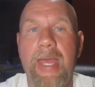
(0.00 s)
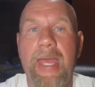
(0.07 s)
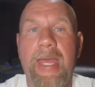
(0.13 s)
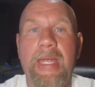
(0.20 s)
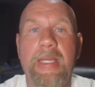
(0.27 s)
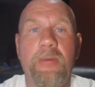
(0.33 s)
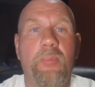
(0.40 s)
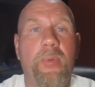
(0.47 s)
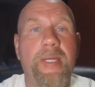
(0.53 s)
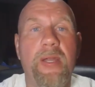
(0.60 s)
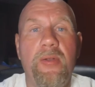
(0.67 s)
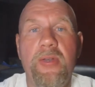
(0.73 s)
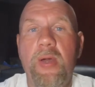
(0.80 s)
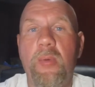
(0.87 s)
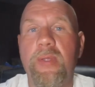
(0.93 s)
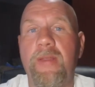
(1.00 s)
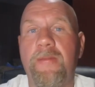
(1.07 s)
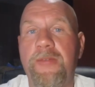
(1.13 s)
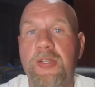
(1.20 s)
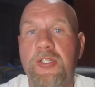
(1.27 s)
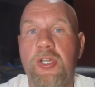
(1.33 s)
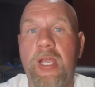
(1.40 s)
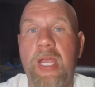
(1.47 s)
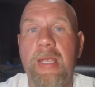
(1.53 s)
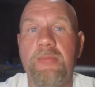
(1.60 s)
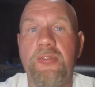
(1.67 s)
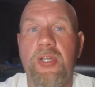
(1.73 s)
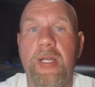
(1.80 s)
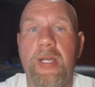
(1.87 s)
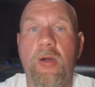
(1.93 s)
And we don't know what the future
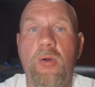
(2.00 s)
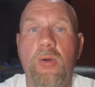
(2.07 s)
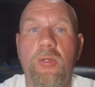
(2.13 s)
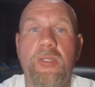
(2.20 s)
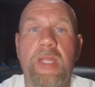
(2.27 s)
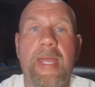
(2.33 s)
games are going to hold.